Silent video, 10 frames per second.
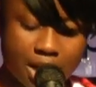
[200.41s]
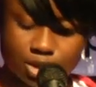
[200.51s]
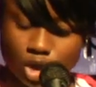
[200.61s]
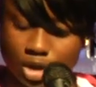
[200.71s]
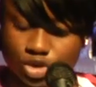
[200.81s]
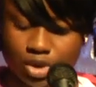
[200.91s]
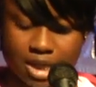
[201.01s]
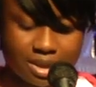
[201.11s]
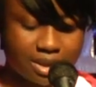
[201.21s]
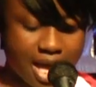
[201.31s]

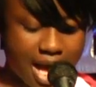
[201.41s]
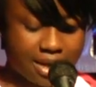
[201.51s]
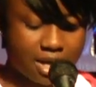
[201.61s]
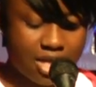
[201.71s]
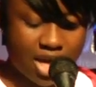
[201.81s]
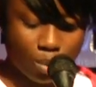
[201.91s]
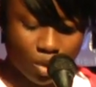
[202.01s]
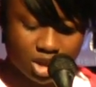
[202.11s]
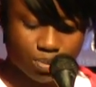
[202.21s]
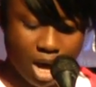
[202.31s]
Adultery is sad, that
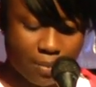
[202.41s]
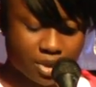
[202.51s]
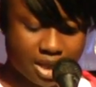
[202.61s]
one's mom